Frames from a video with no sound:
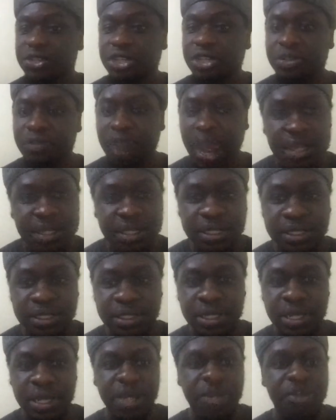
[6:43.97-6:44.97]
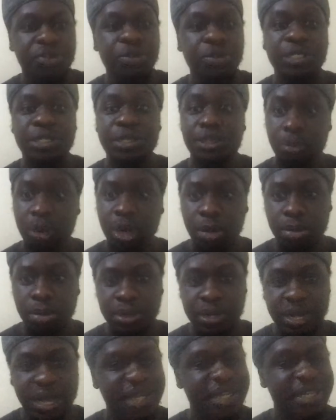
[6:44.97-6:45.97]
devices using the web.
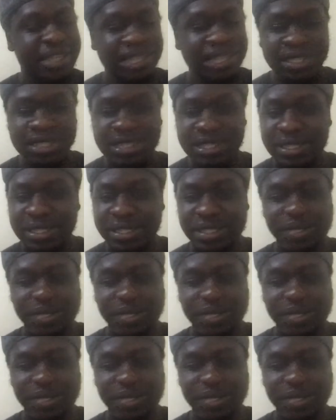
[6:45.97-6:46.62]
And this is